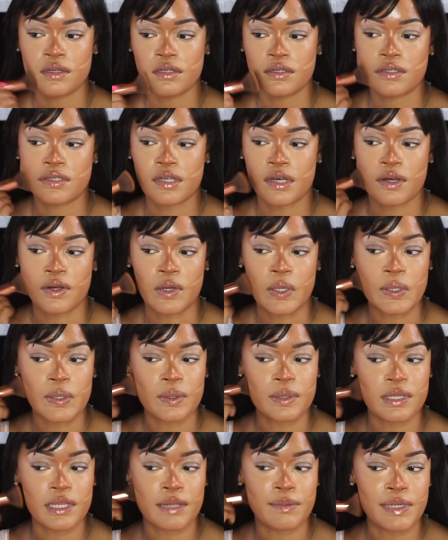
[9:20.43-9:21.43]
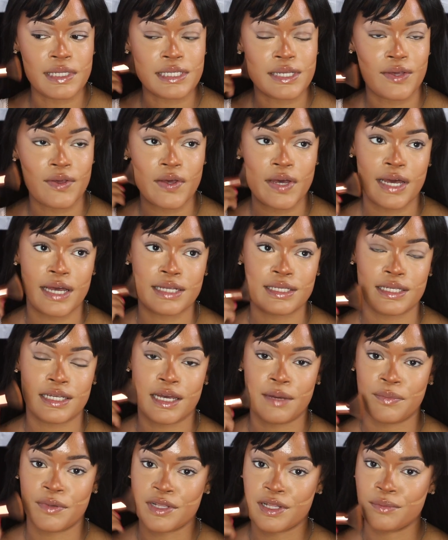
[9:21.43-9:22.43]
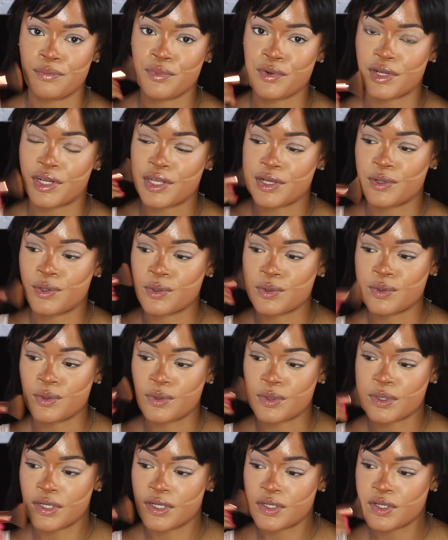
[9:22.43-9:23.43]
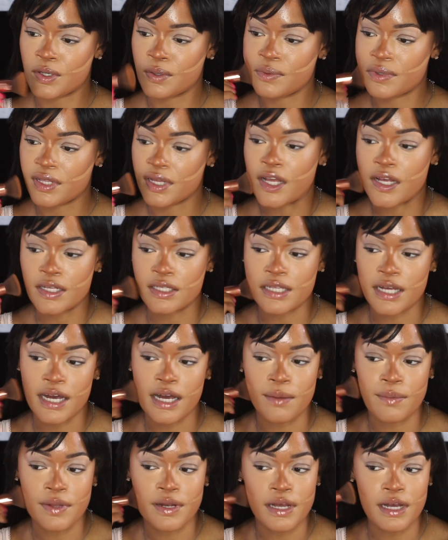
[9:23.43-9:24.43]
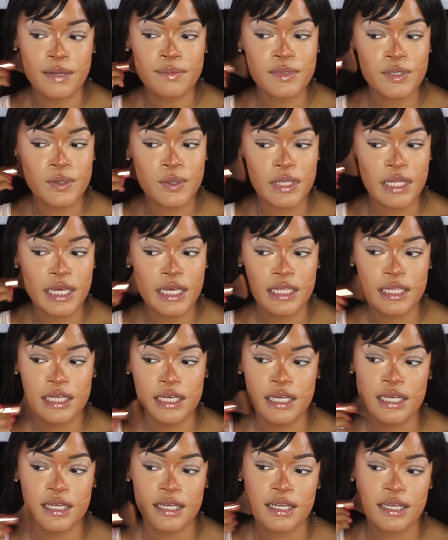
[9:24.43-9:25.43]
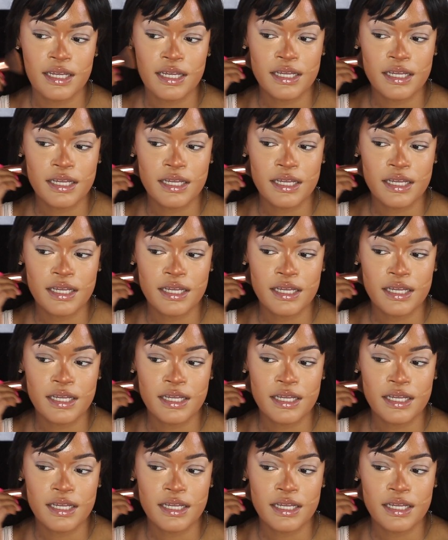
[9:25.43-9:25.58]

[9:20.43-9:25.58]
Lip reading: So let me tell you guys a couple of pretty cool and dope things that I've been up to lately.